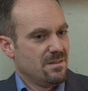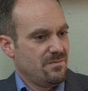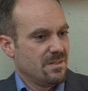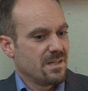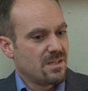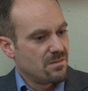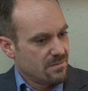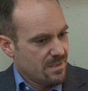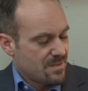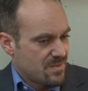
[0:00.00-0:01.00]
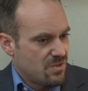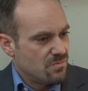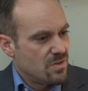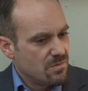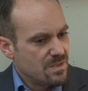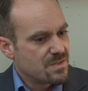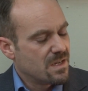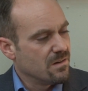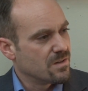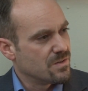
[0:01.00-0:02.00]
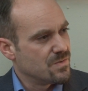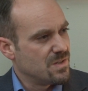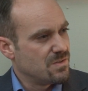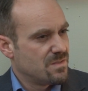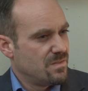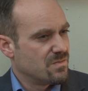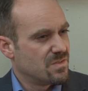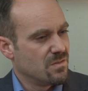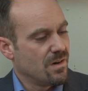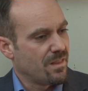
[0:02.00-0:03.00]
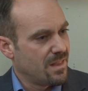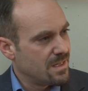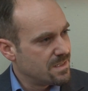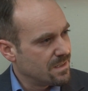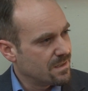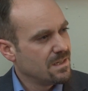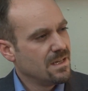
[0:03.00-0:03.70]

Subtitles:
feel like I said, you know these characters. It just feels so authentic.